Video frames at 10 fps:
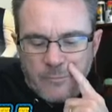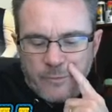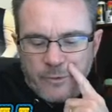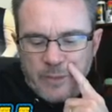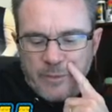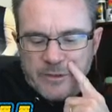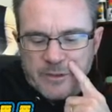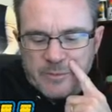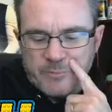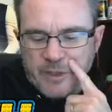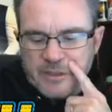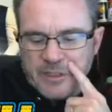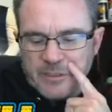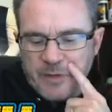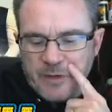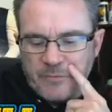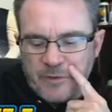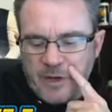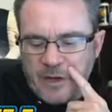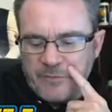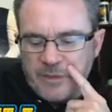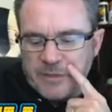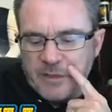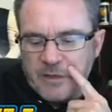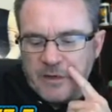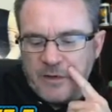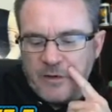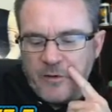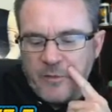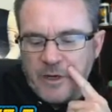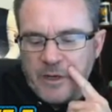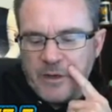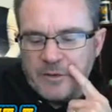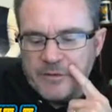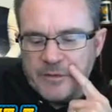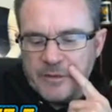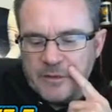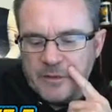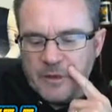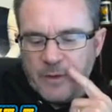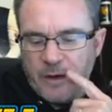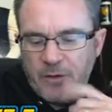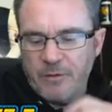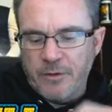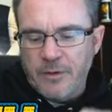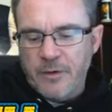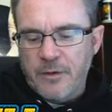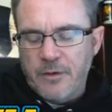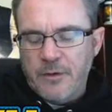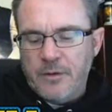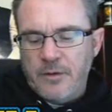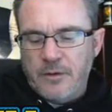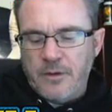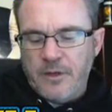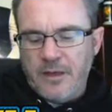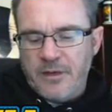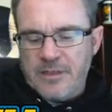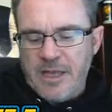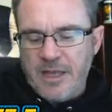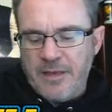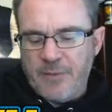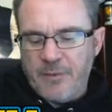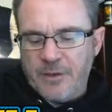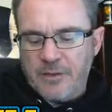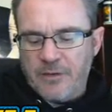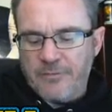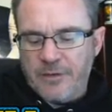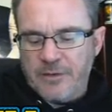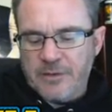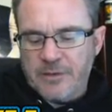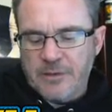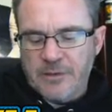Pretty much it's businessman for the offense and nobody else. There we go. that's not that much offense.